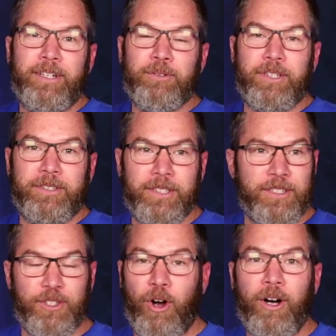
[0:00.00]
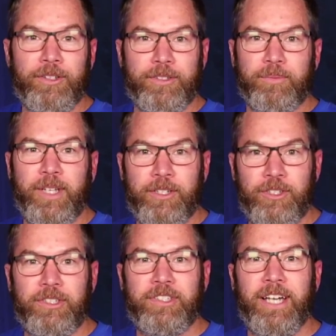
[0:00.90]
I was like, "This is awesome that
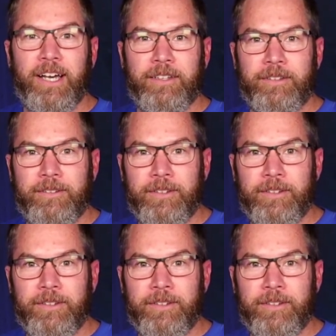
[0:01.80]
she's got